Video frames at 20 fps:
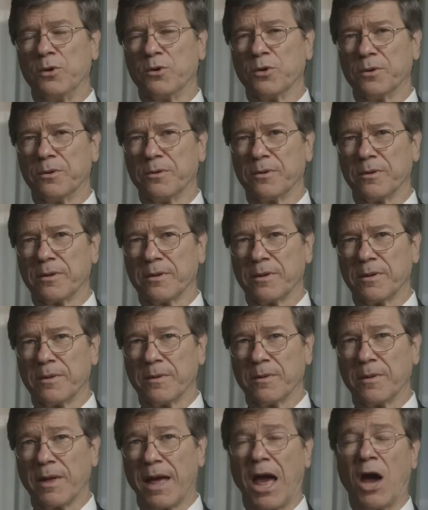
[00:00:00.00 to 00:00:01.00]
could
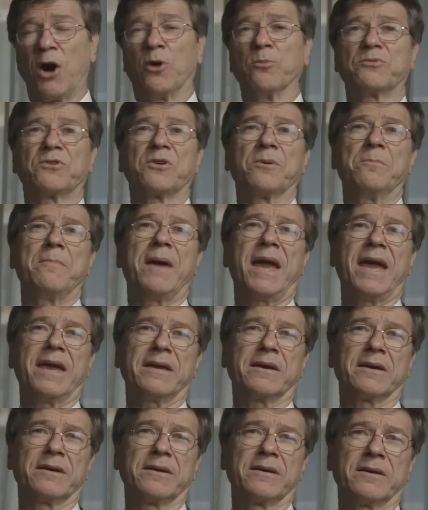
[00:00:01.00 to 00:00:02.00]
help to
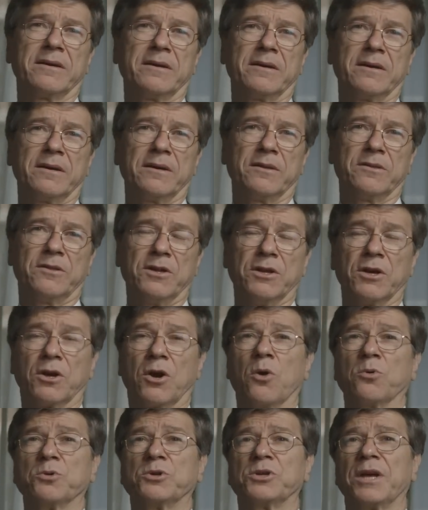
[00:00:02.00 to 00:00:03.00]
make the
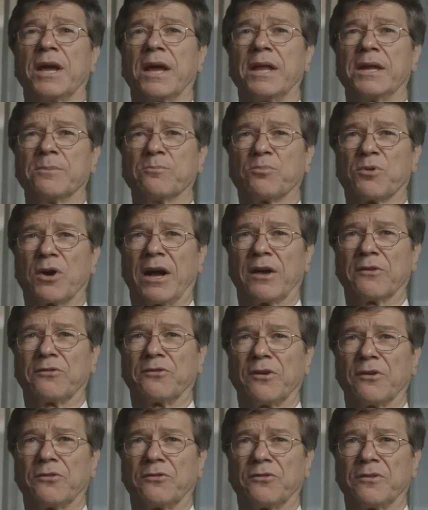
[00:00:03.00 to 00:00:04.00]
negotiating
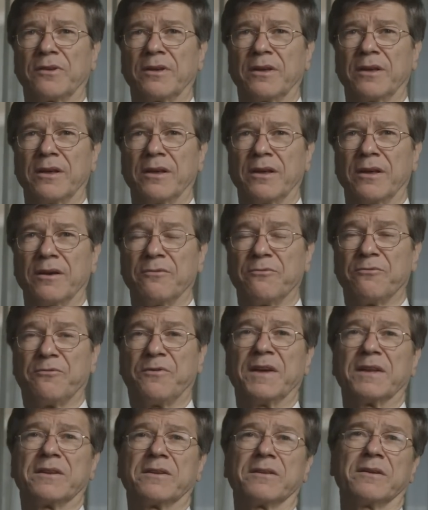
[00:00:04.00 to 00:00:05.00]
process
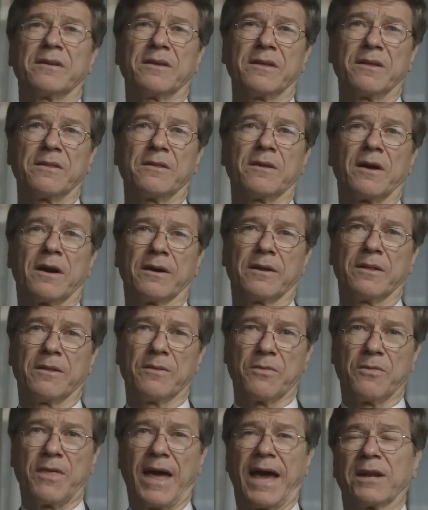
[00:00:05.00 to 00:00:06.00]
fit
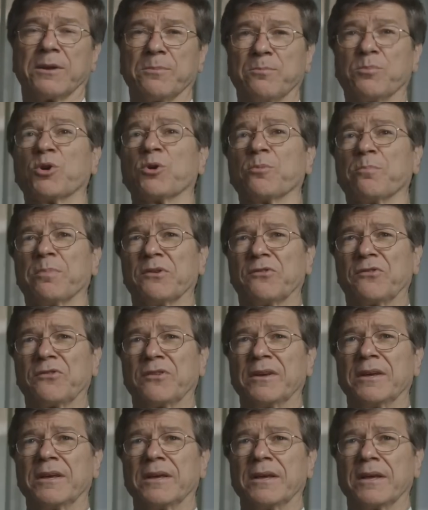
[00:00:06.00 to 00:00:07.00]
that purpose
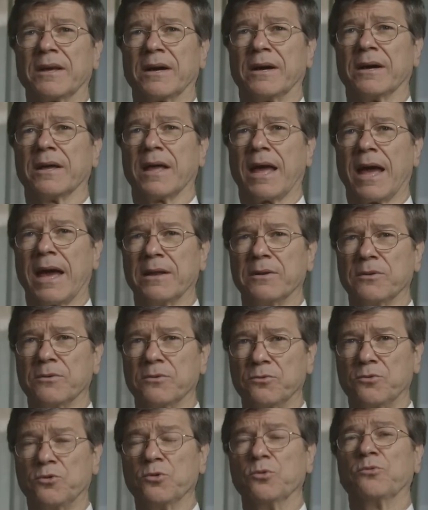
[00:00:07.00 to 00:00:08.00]
and
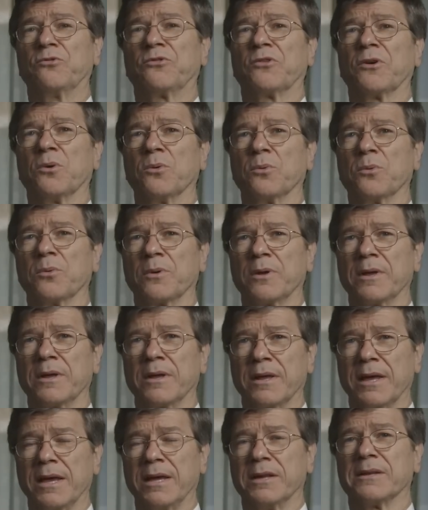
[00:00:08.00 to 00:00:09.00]
do so
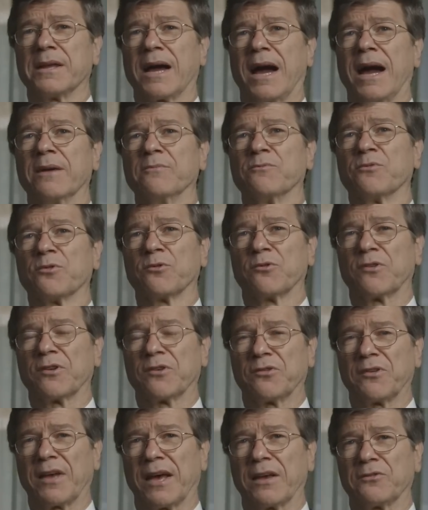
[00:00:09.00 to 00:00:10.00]
in time for
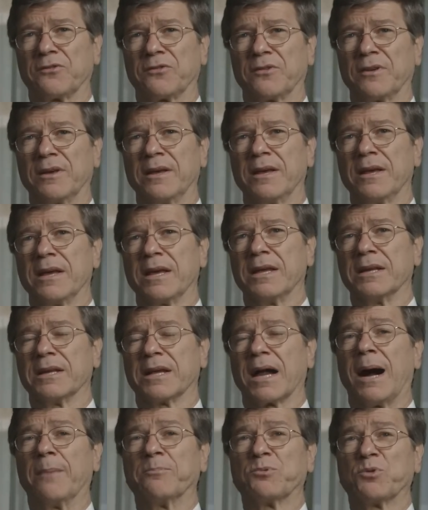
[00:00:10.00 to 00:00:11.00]
success in
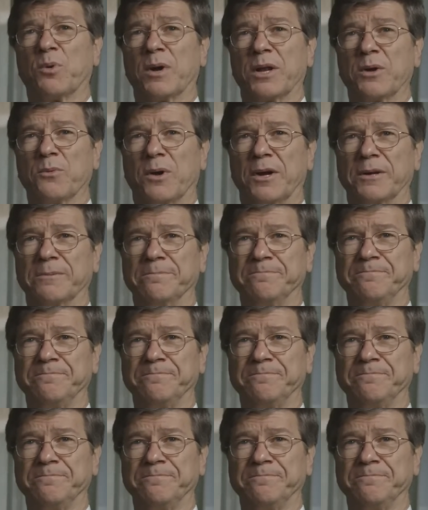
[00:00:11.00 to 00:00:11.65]
COP21.